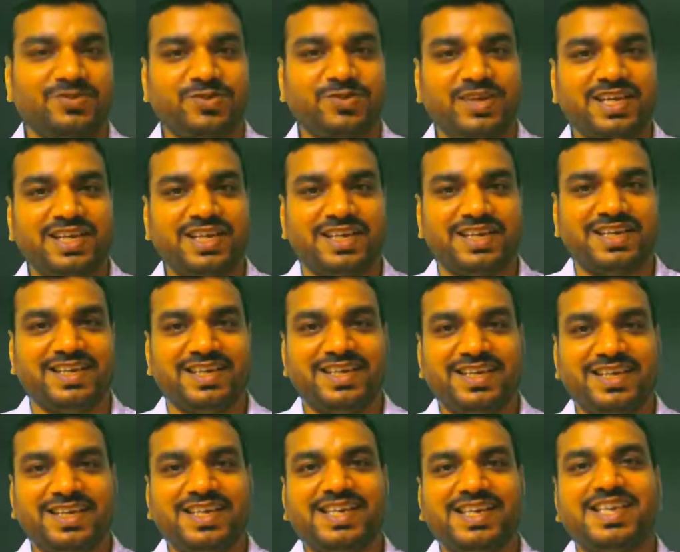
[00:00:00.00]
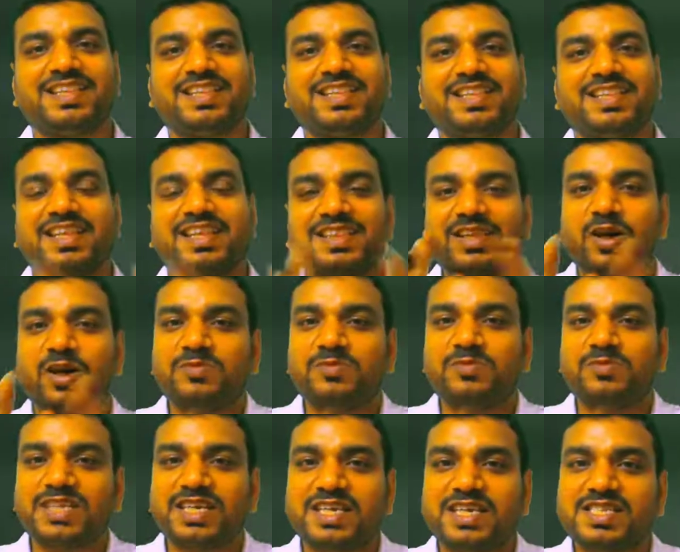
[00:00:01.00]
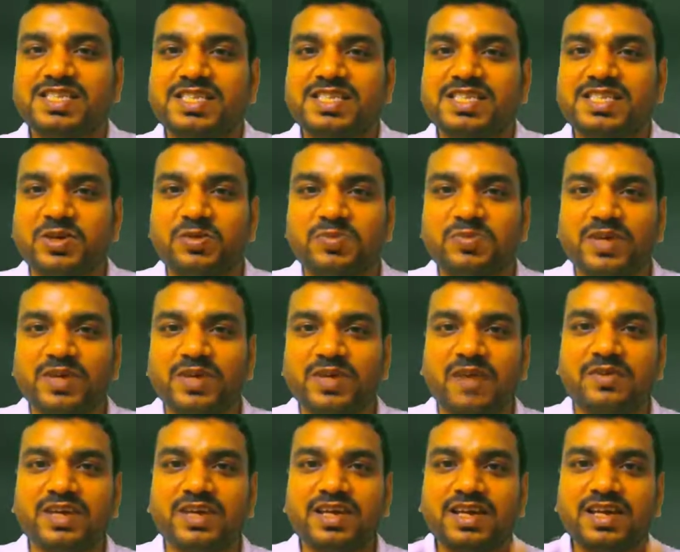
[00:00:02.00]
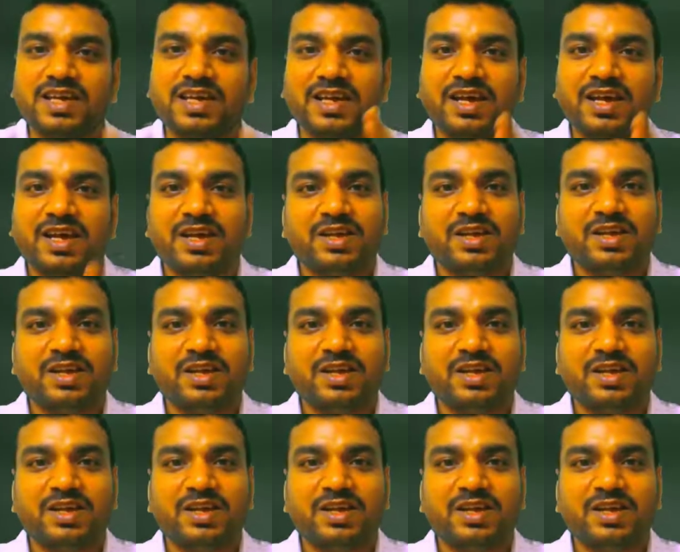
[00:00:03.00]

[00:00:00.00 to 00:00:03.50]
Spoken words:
Okay, then the object is said to be having a